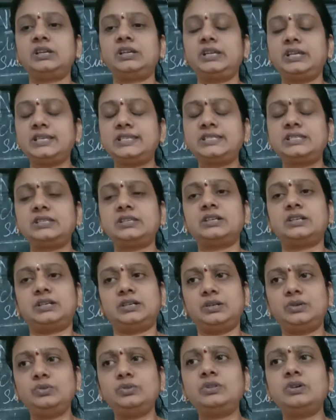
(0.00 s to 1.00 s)
Yes,
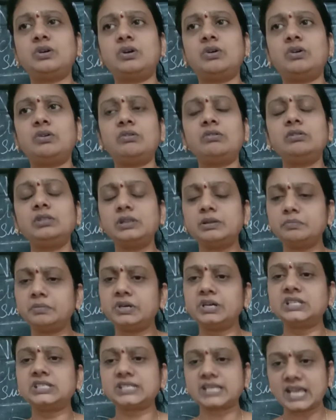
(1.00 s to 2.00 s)
do the all the
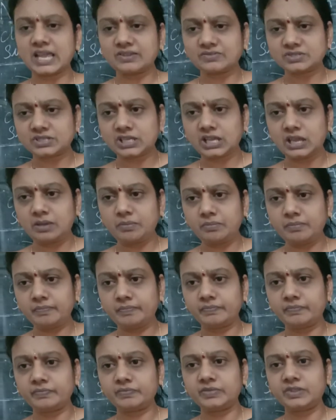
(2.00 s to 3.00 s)
birds have same
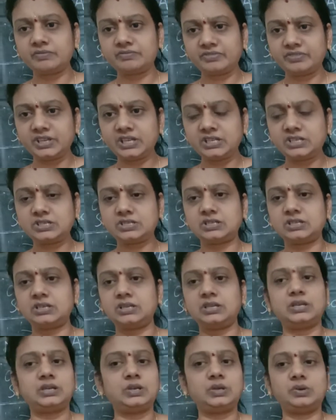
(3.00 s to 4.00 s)
the feet?
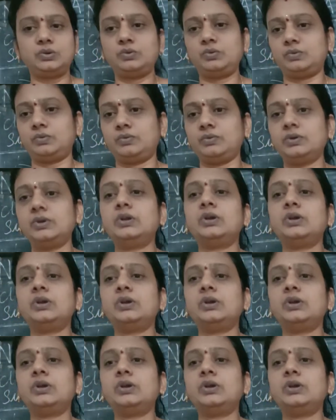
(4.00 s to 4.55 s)
No.